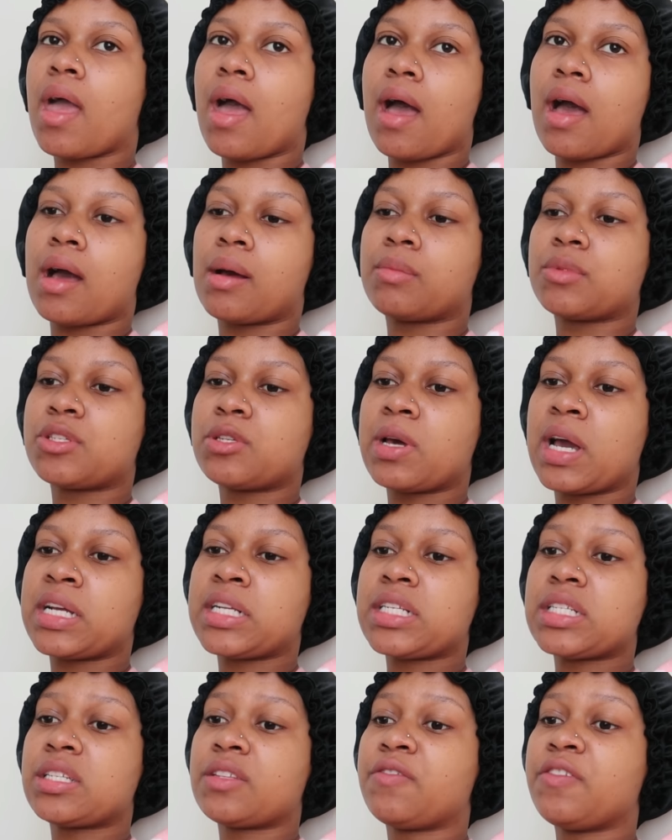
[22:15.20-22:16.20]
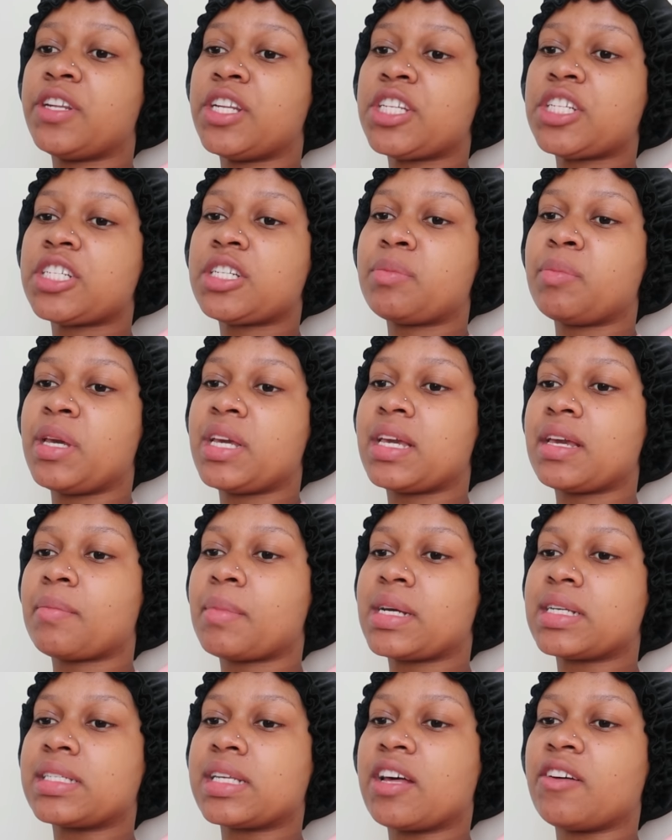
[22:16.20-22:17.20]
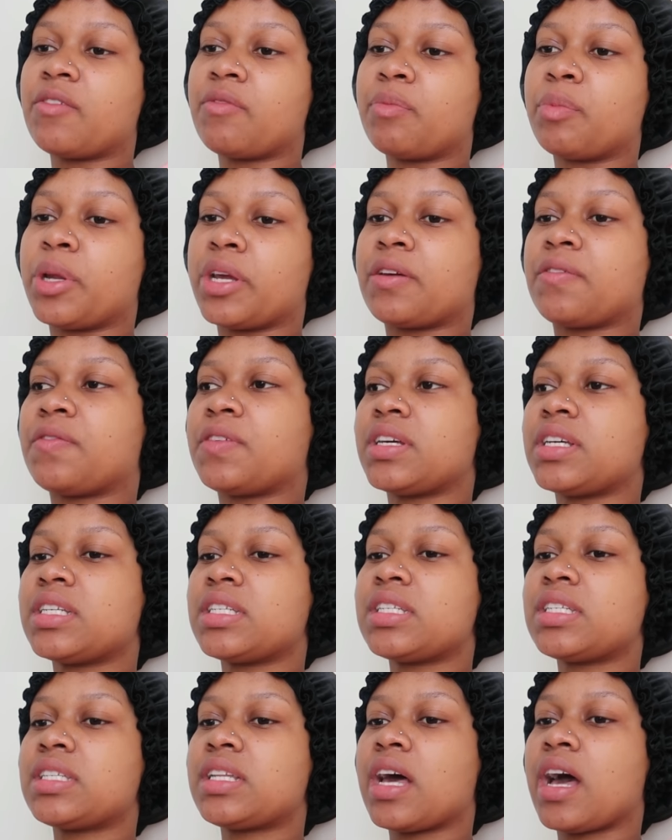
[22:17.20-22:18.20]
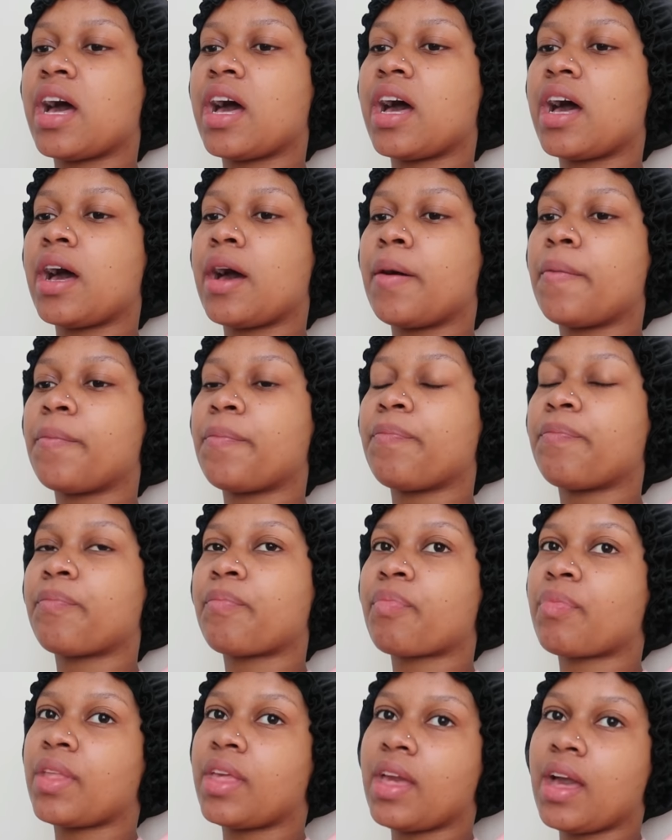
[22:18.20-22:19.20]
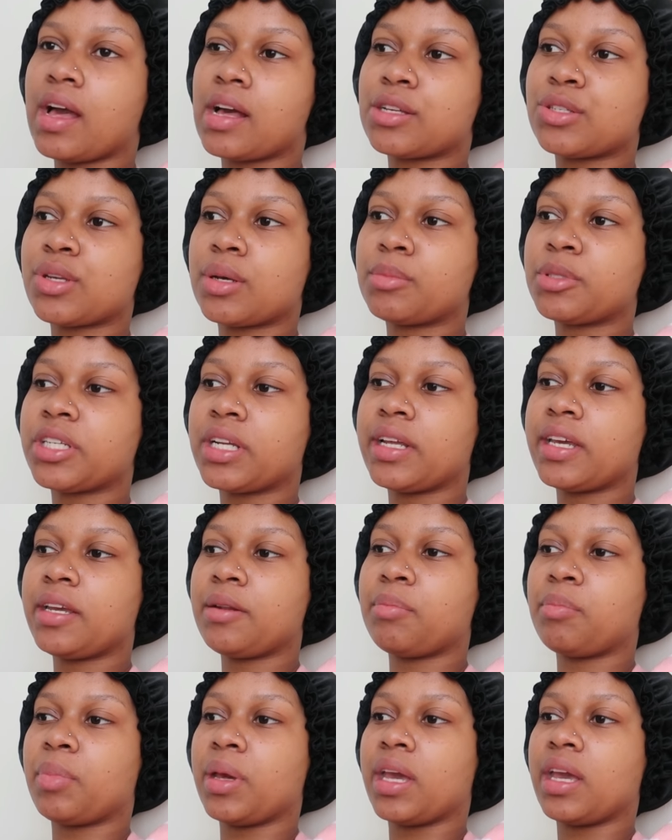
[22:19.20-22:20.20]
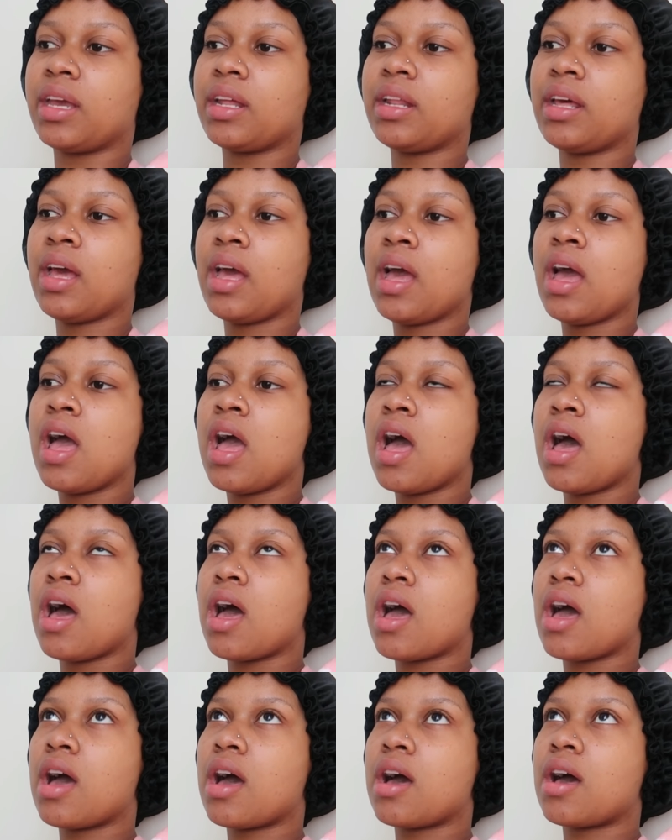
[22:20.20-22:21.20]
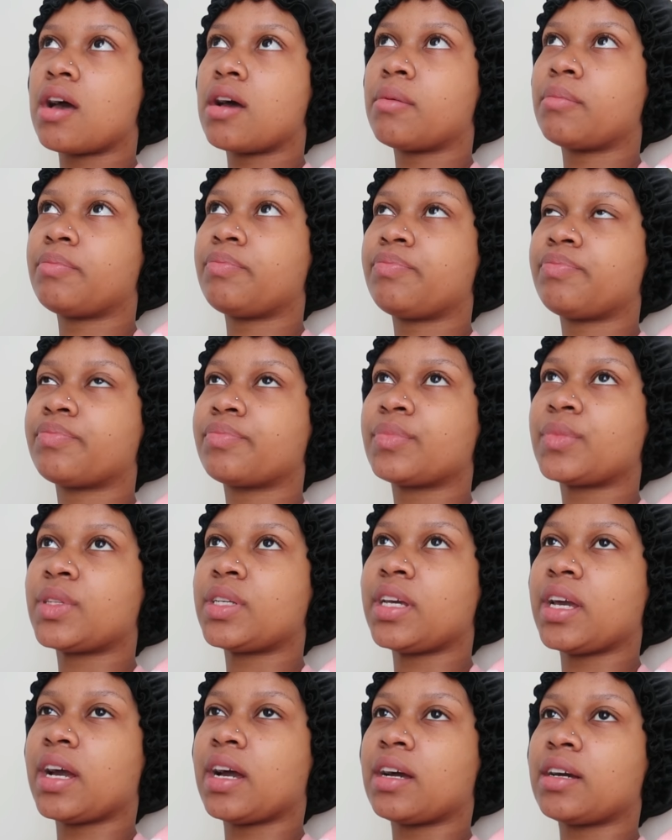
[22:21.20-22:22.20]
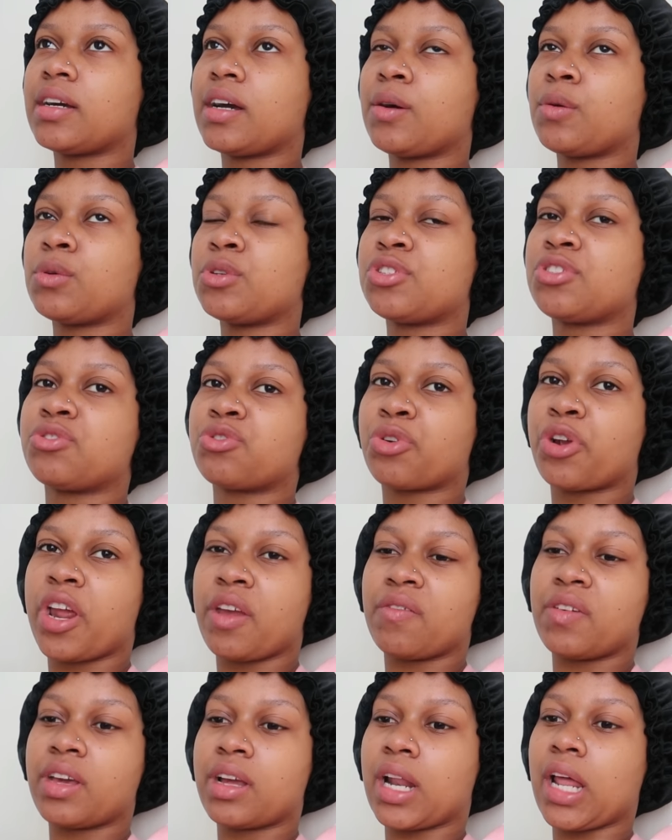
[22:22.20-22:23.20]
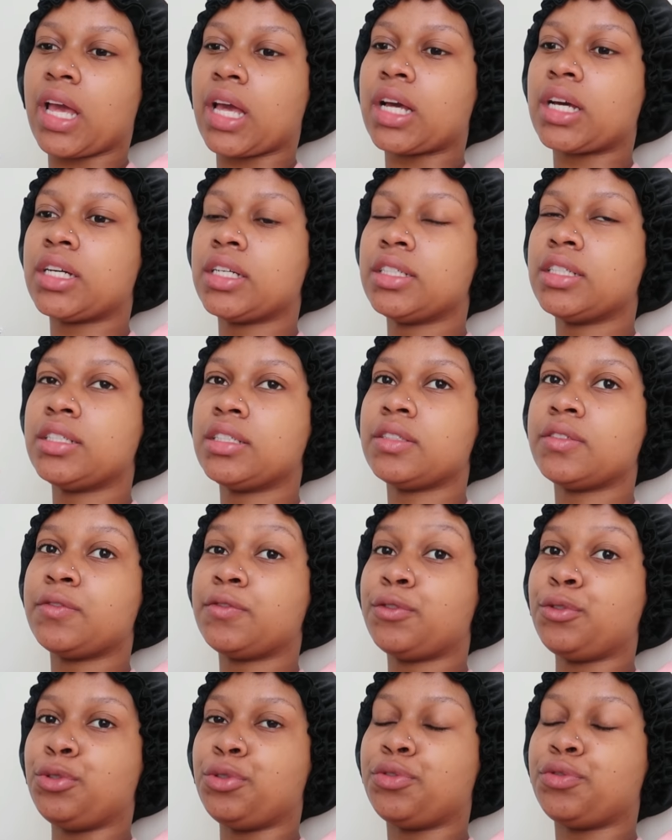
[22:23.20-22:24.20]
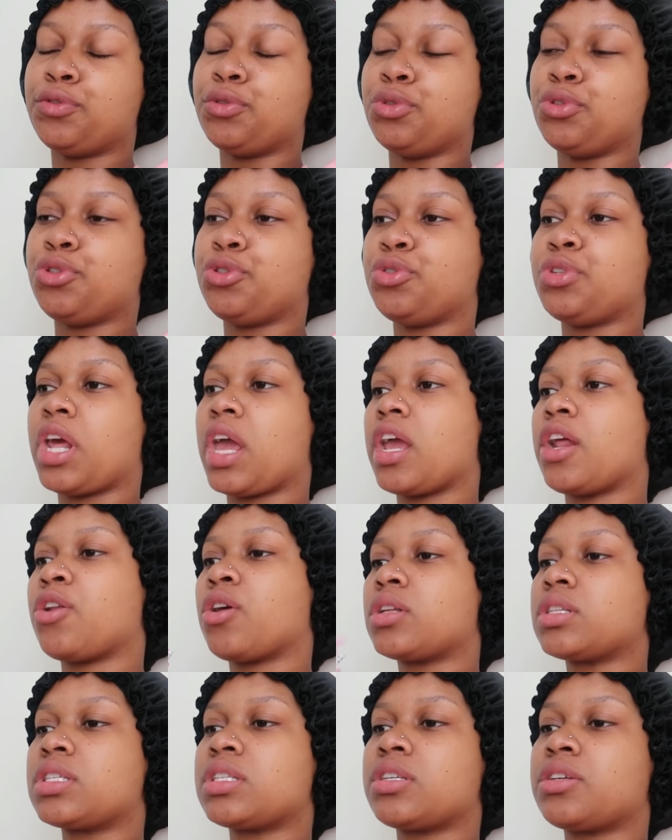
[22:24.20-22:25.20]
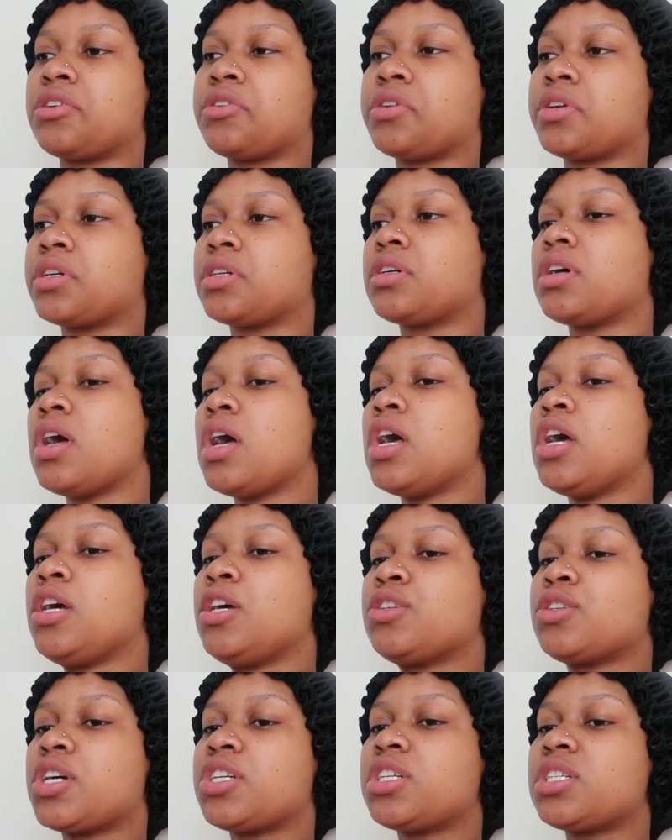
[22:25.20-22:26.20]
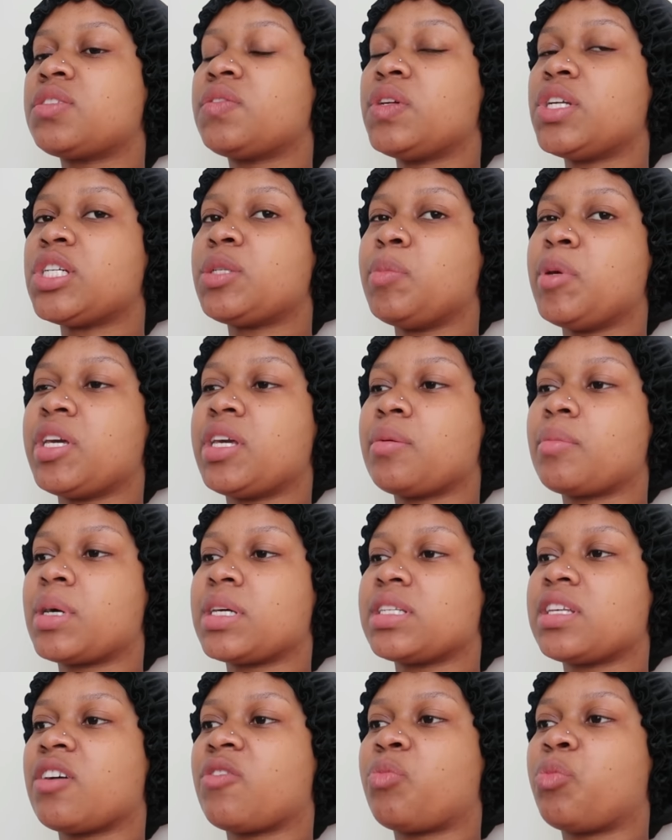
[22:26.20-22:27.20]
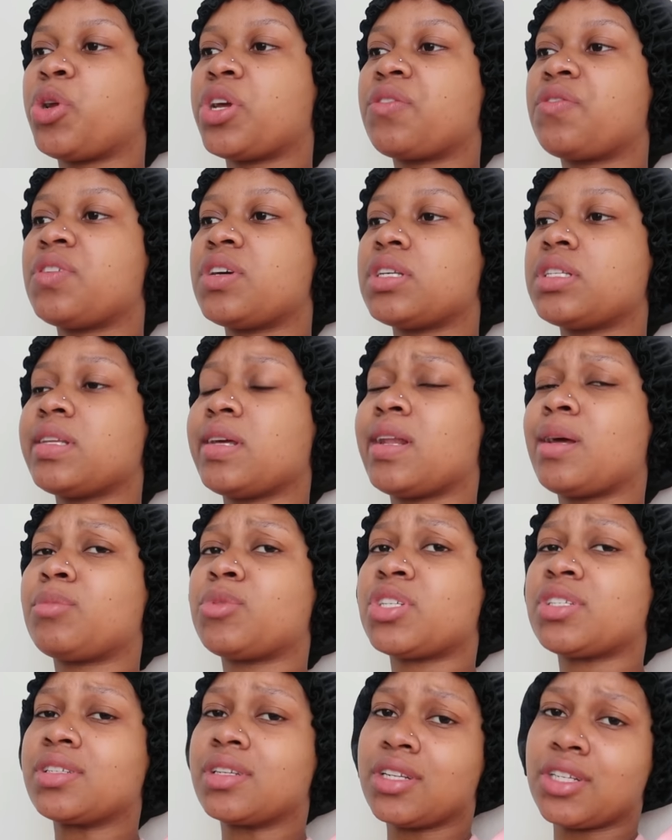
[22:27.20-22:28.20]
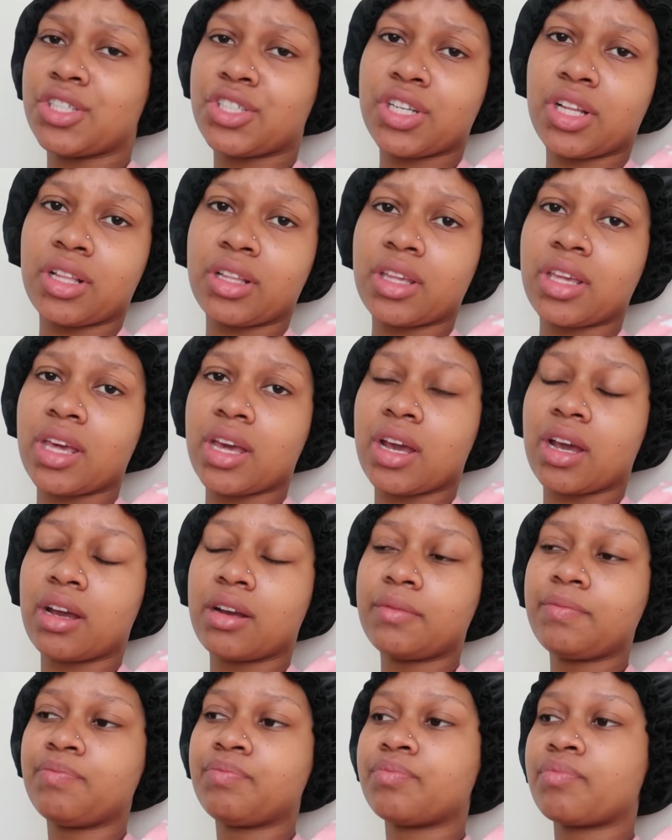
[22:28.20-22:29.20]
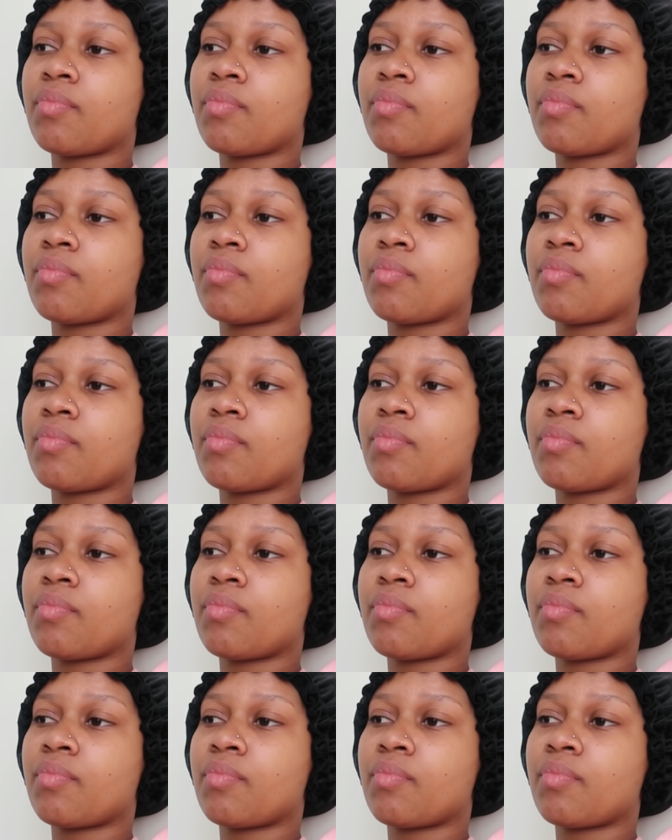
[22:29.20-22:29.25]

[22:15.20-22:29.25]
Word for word: um, so i just finished making myself breakfast um, yeah so i'm chilling in bed um, yeah i was craving like food food today not cereal so i just finished making myself breakfast and i'm just gonna chill here